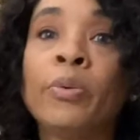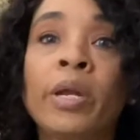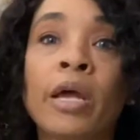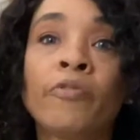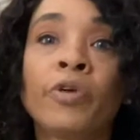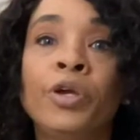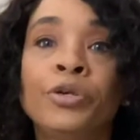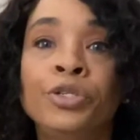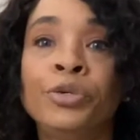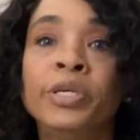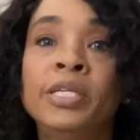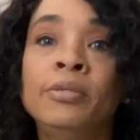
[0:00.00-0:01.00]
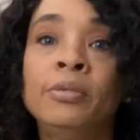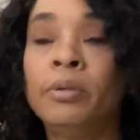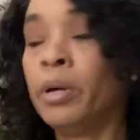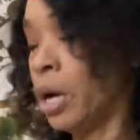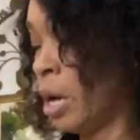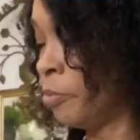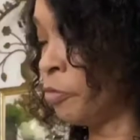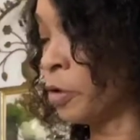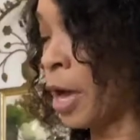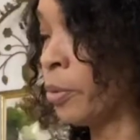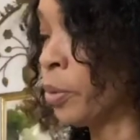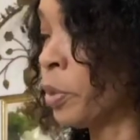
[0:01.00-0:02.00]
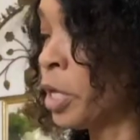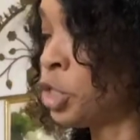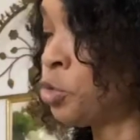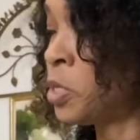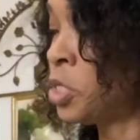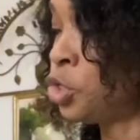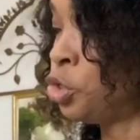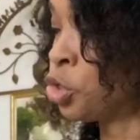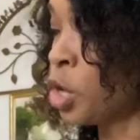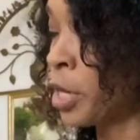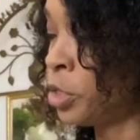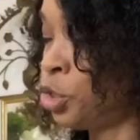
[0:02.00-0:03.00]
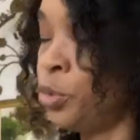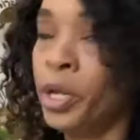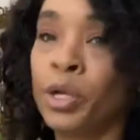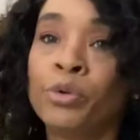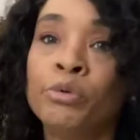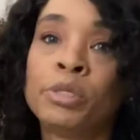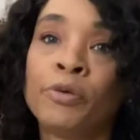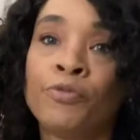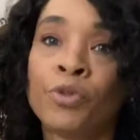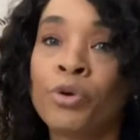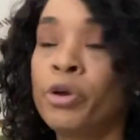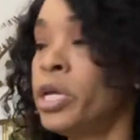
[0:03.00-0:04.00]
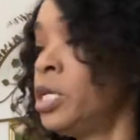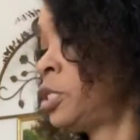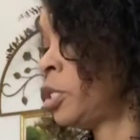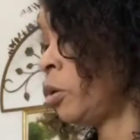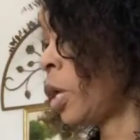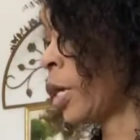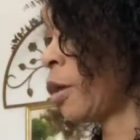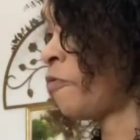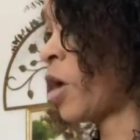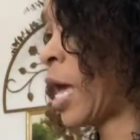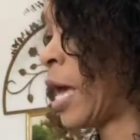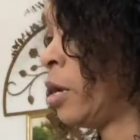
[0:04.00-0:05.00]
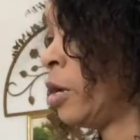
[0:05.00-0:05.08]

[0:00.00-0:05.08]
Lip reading: whenever you're doing flower arrangements, you try to do it in groups of 3. So like if I had